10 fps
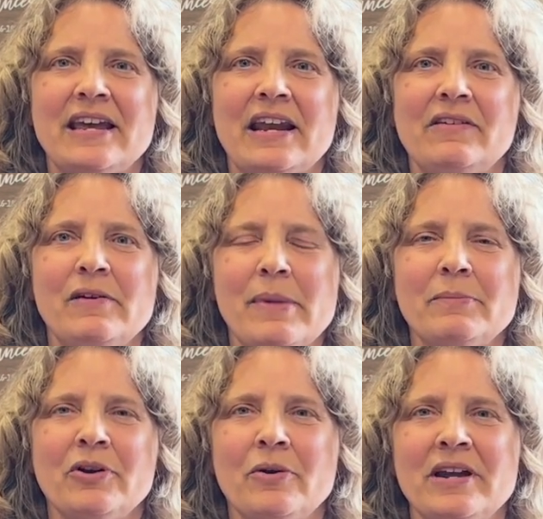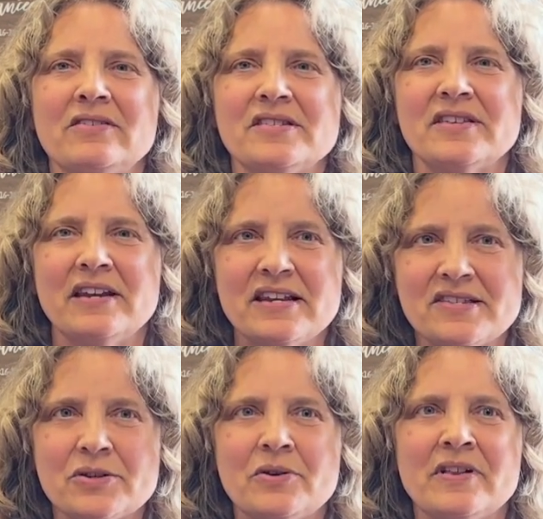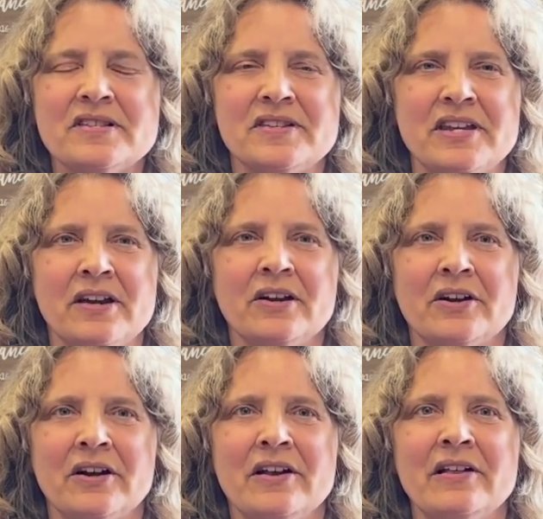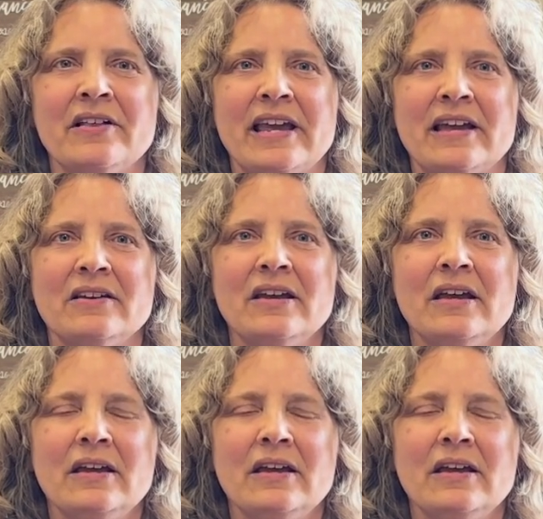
and I remember going to Sunday school as a young girl, and